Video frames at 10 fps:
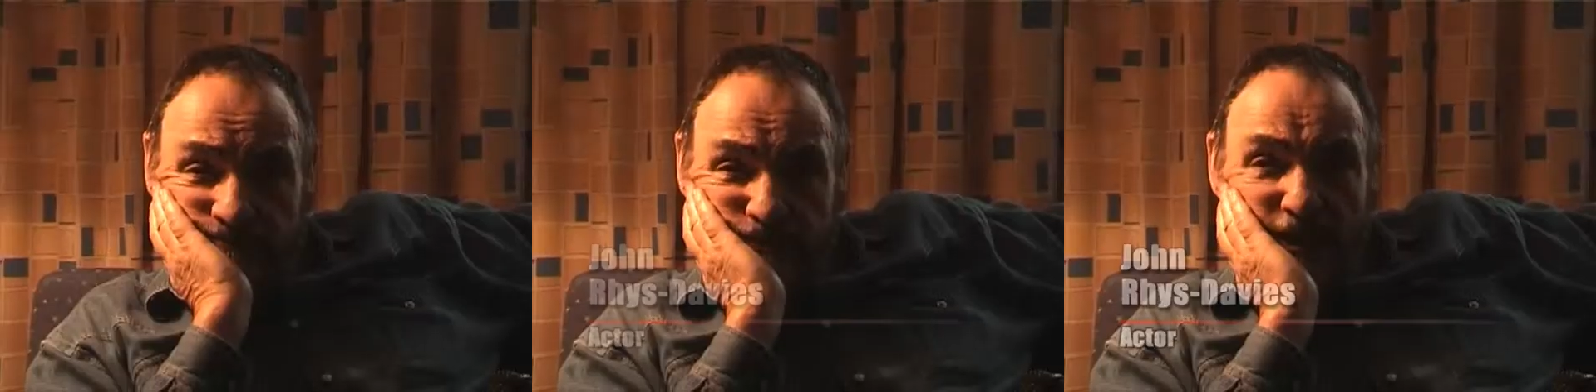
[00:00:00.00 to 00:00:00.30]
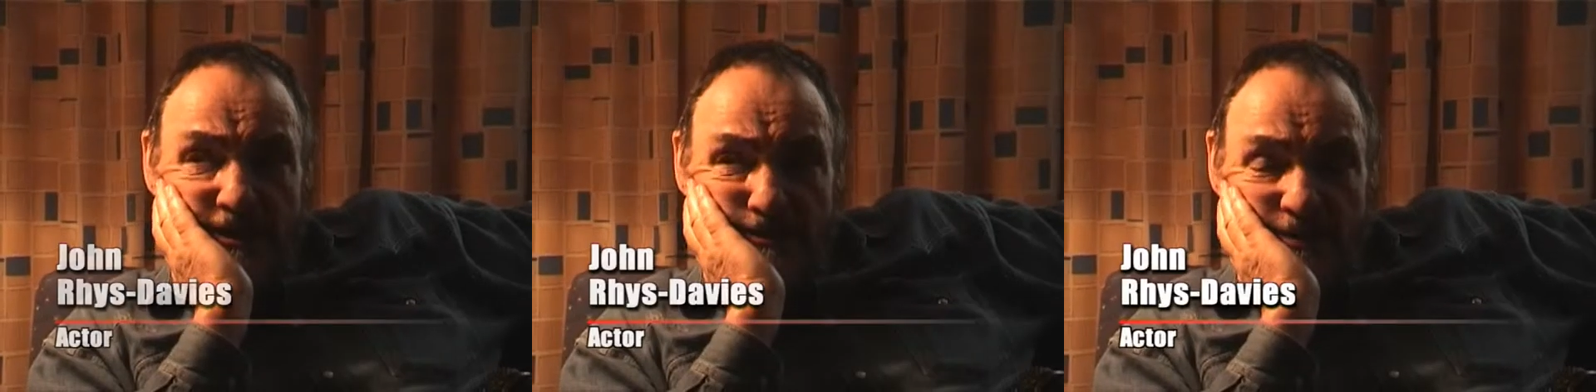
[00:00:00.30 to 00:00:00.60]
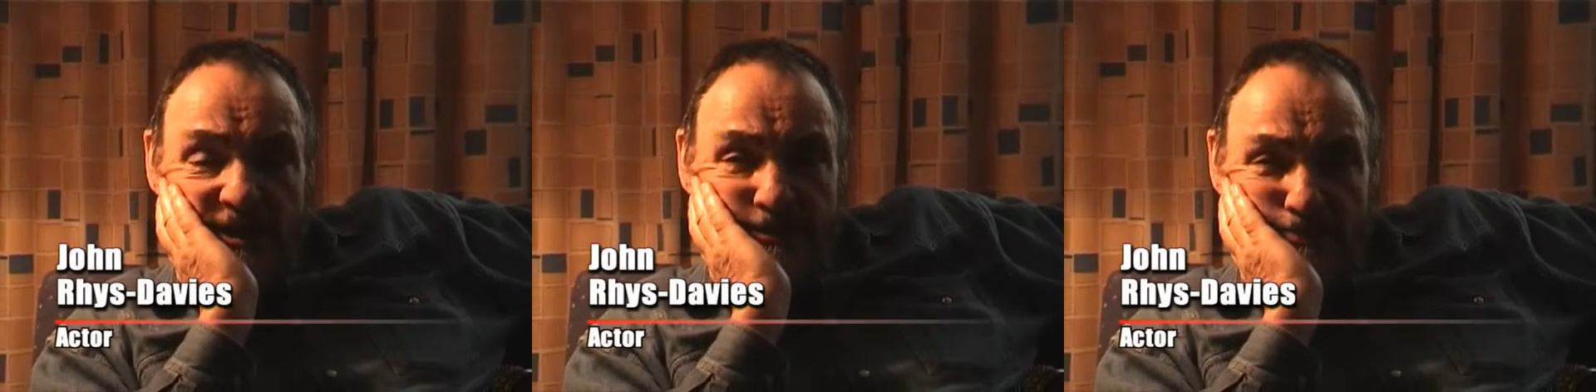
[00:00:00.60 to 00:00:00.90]
Nice
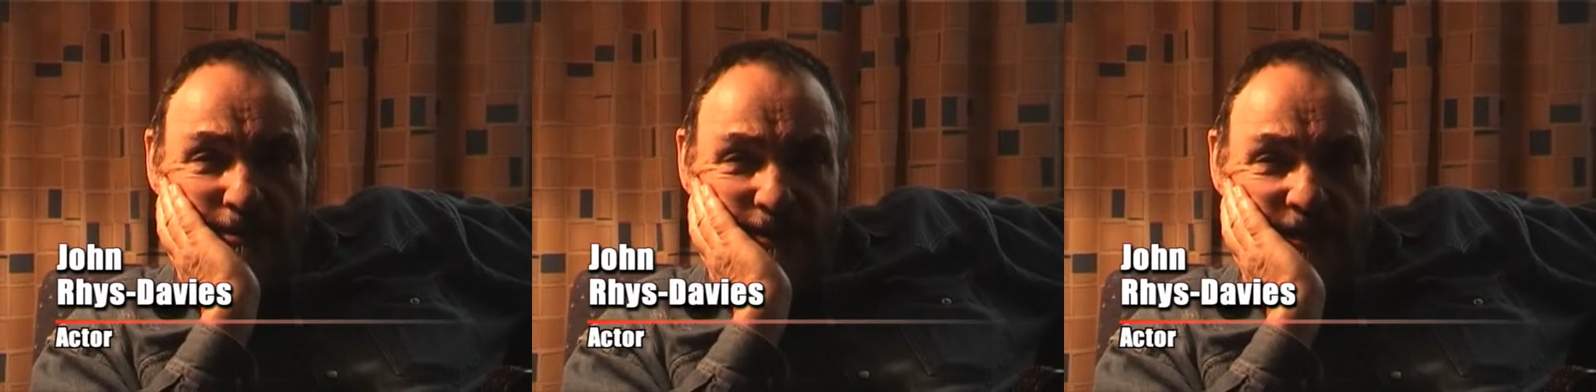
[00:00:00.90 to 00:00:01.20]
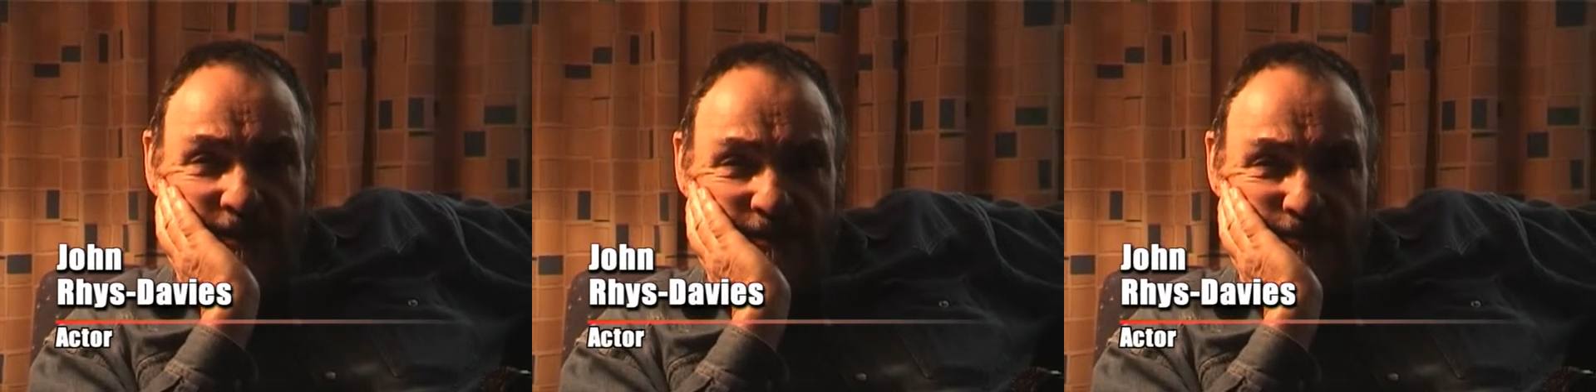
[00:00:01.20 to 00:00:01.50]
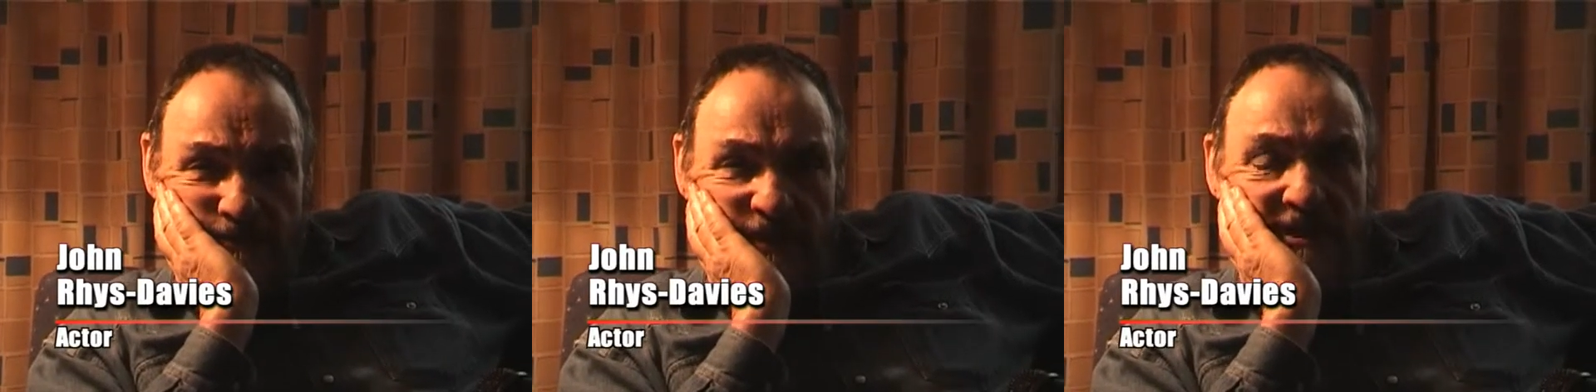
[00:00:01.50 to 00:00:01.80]
place, Bulgaria.
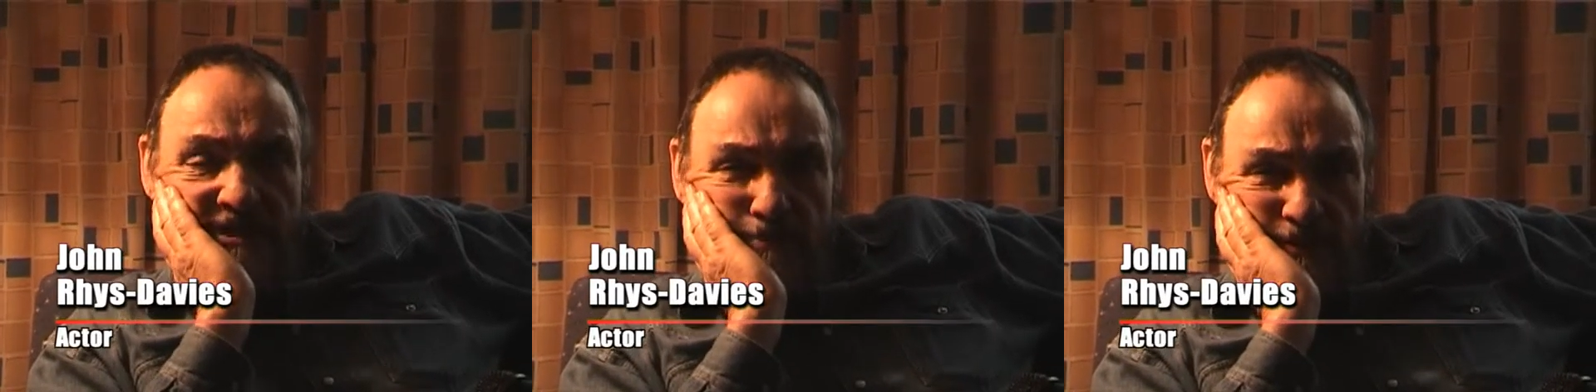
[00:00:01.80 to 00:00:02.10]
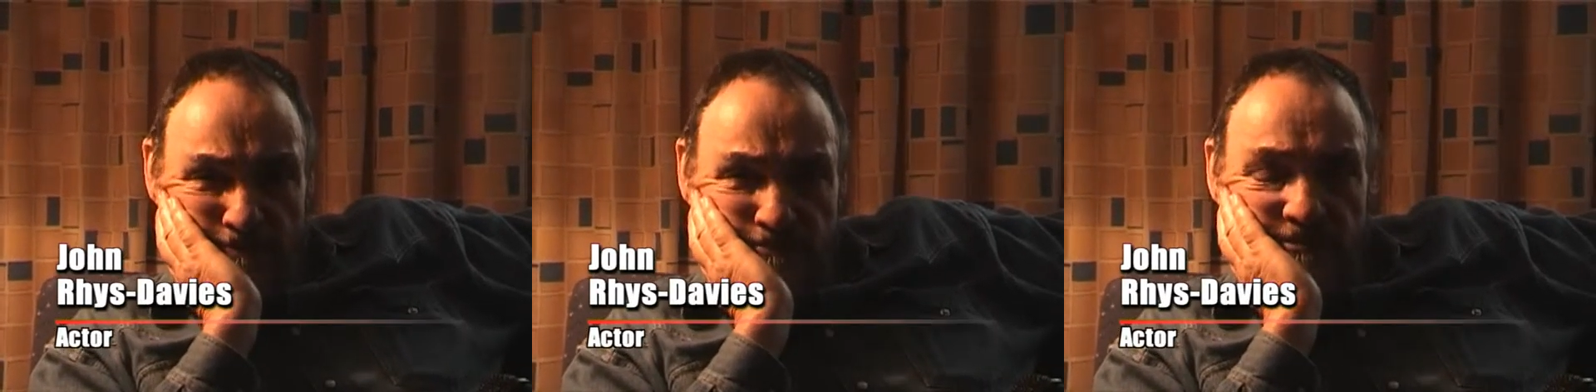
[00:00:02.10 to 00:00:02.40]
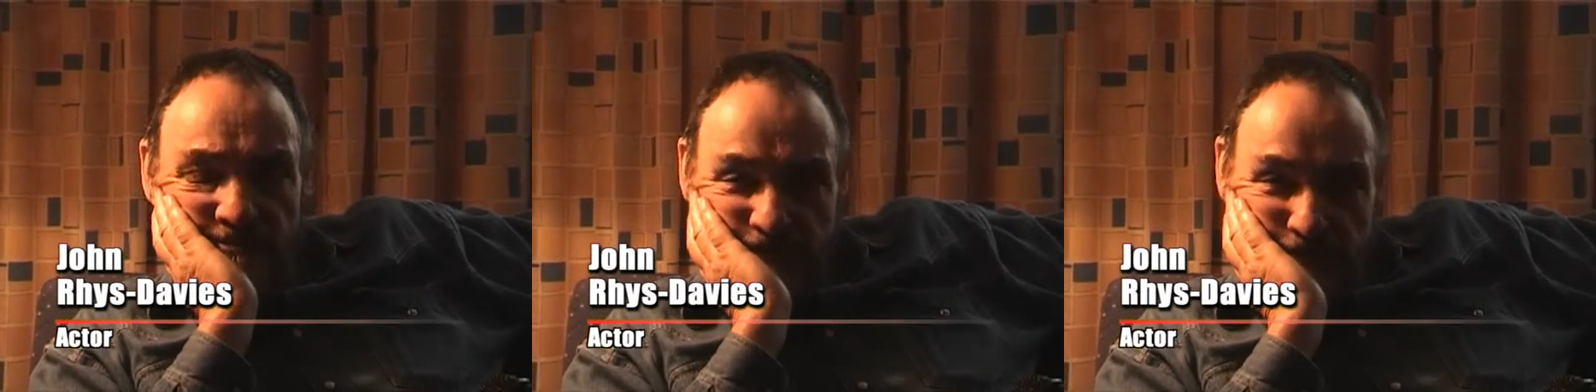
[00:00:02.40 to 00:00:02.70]
Nice
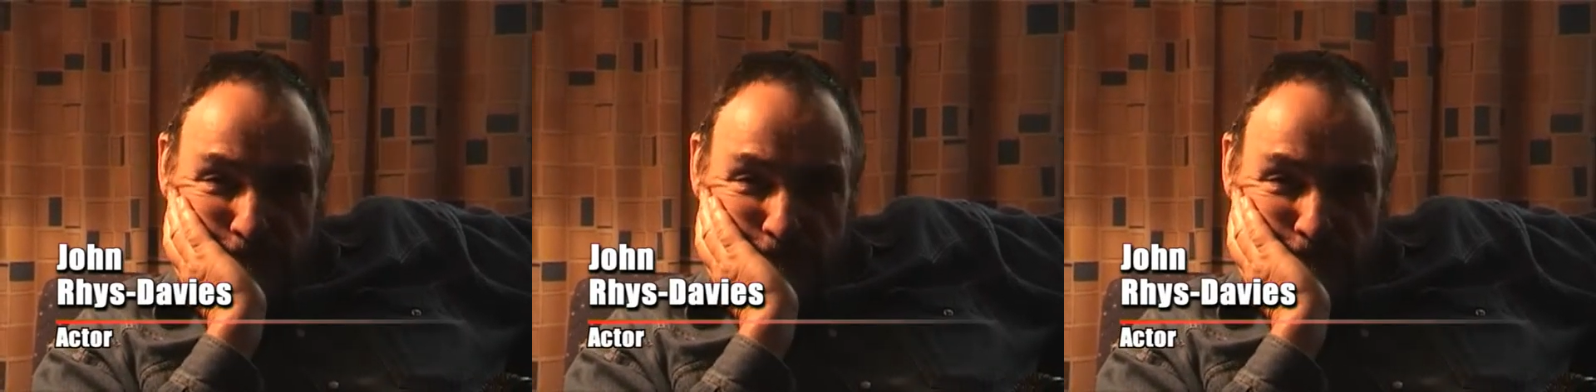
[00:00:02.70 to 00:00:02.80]
people, too.